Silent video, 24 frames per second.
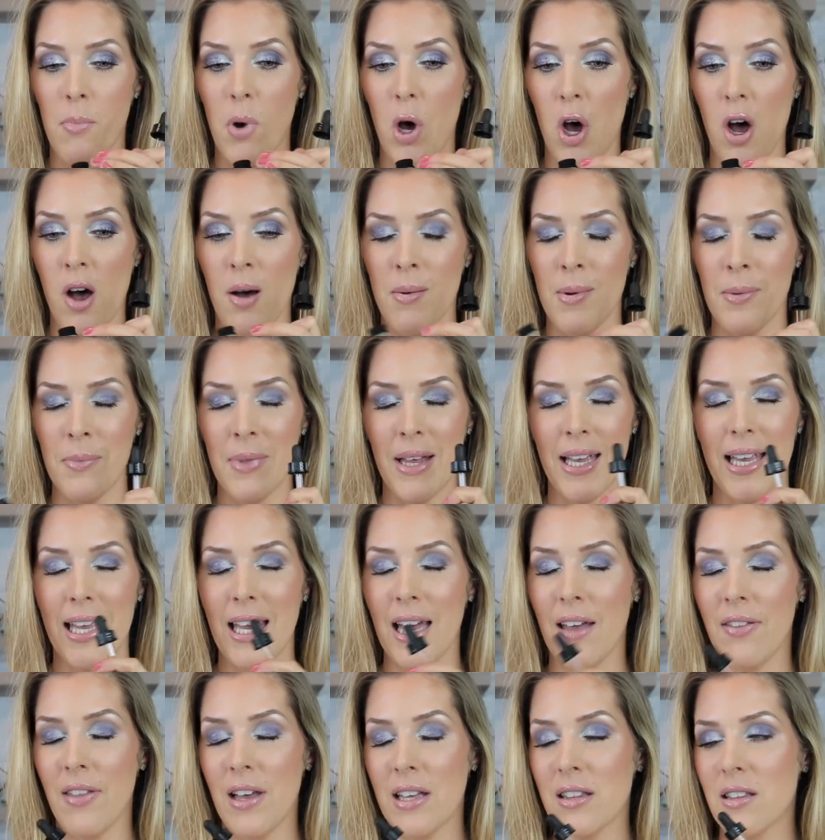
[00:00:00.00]
palm. I'm like,
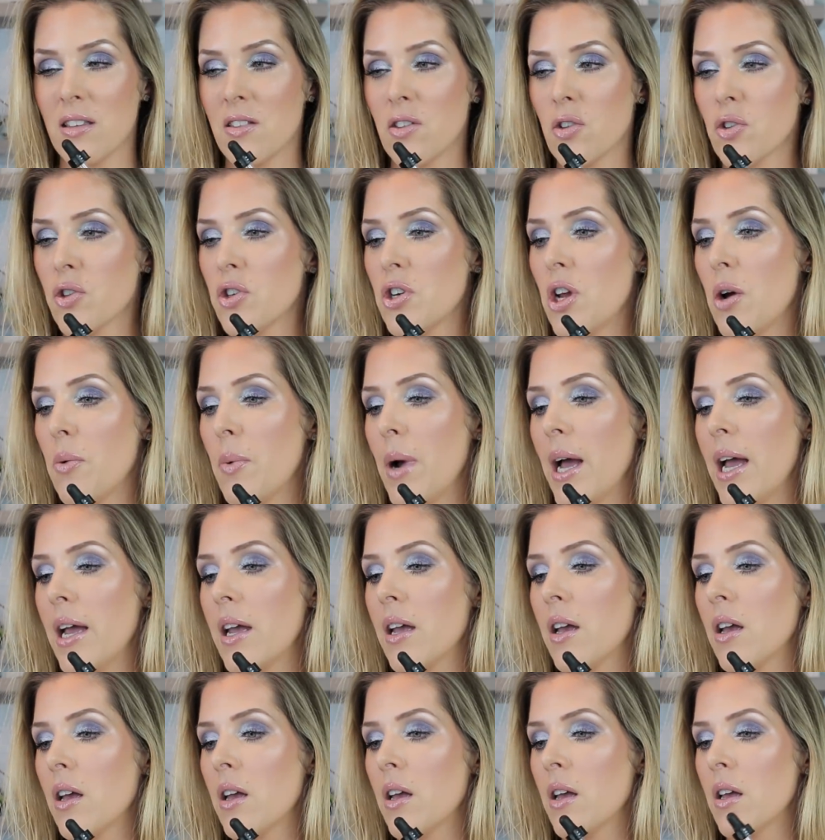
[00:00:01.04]
yeah, that's there's no way.